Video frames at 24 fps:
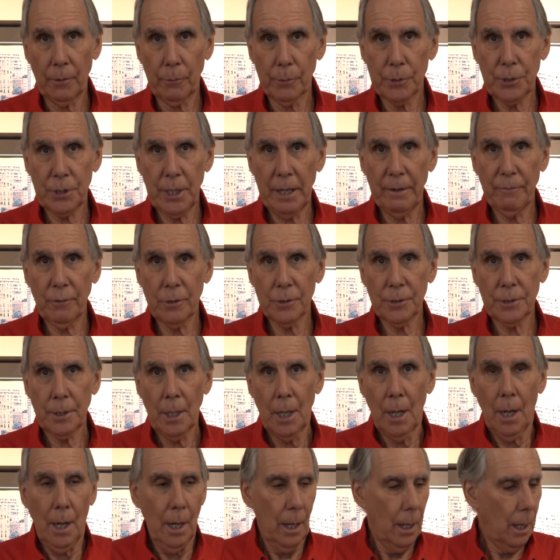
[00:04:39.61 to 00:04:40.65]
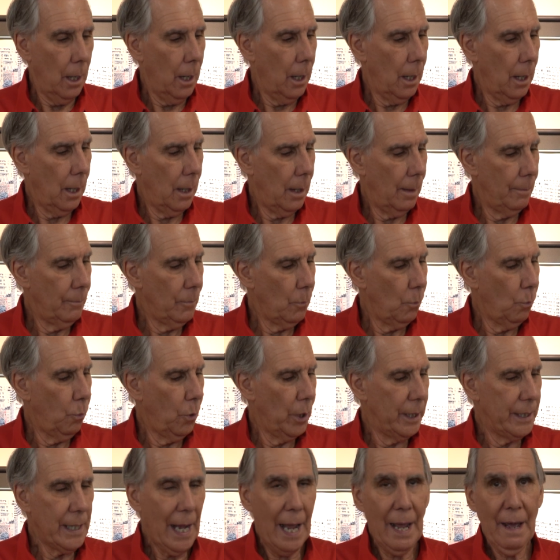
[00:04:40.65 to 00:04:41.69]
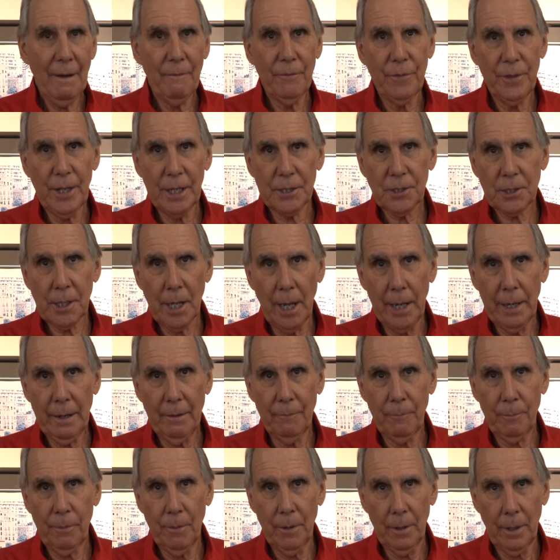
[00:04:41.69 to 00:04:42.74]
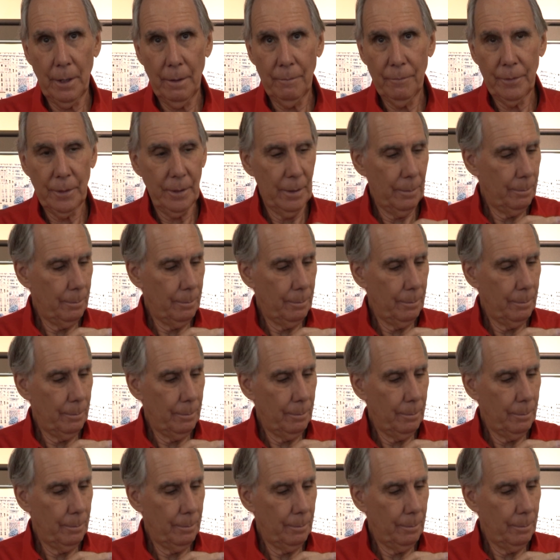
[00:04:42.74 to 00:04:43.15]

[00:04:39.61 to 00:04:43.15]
The receivers um, would have this kind of, uh,